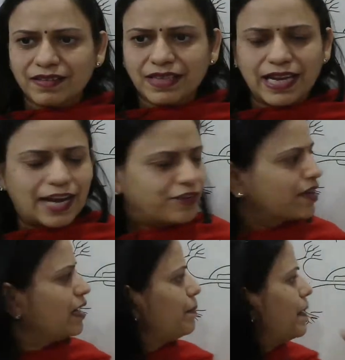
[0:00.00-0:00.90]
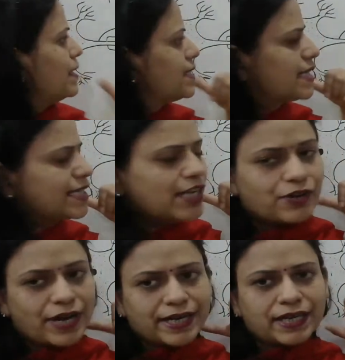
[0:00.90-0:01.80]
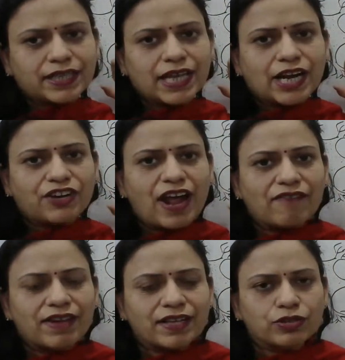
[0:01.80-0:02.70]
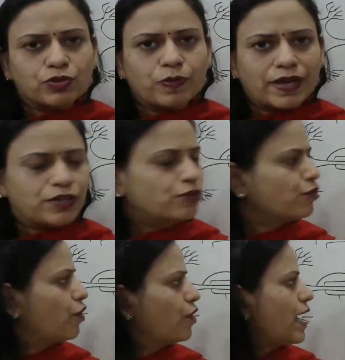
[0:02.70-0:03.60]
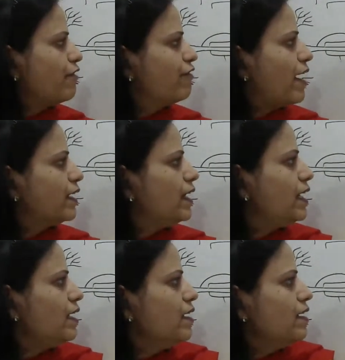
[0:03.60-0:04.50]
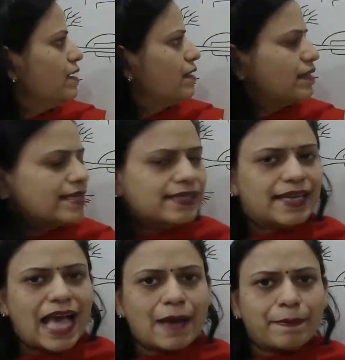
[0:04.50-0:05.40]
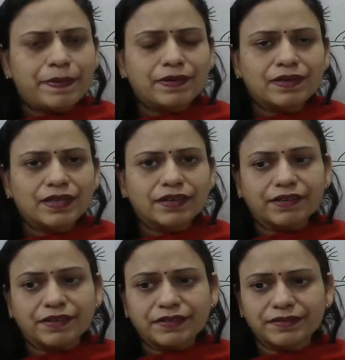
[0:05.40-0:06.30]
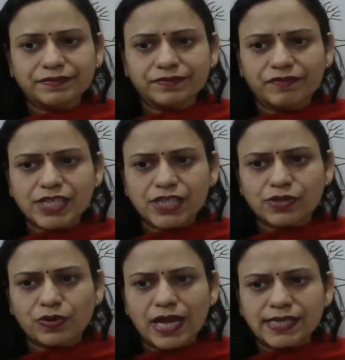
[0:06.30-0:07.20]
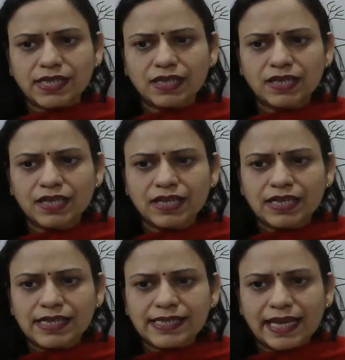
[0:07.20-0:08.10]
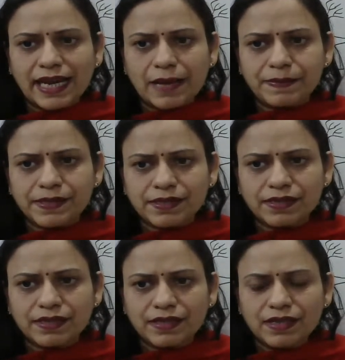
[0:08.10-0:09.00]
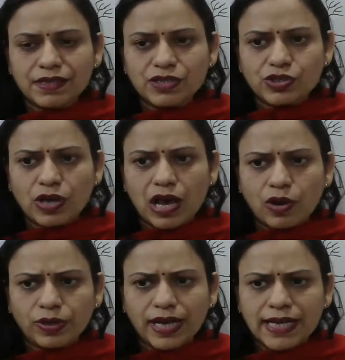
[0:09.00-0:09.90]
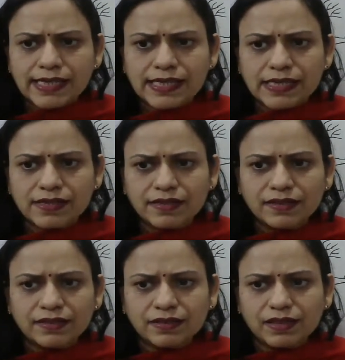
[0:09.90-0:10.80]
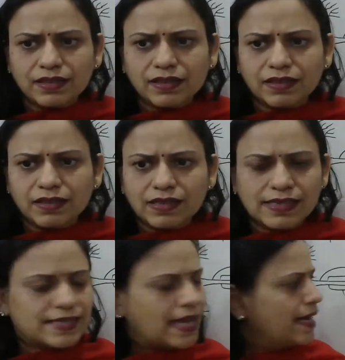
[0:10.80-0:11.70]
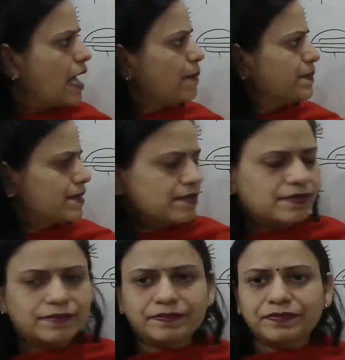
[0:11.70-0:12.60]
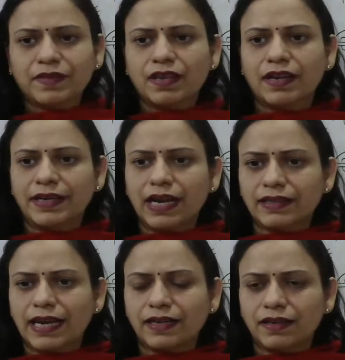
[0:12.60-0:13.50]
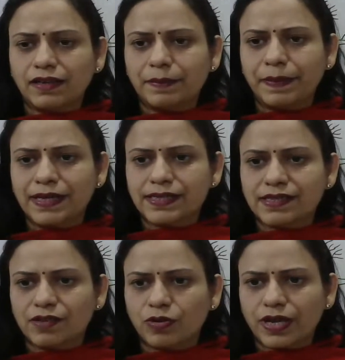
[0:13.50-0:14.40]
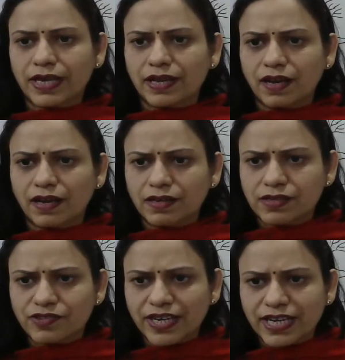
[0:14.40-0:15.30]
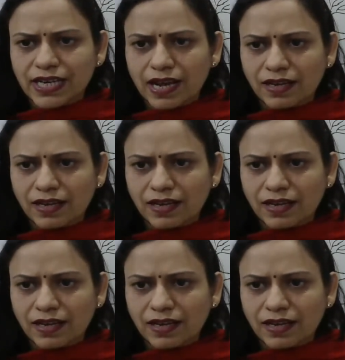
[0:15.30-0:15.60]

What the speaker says: The electrical impulses are generated, they are traveling through one neuron, and finally there's a gap here which is known as a synapse. So how does the synapse conduct that impulse? Okay, Srini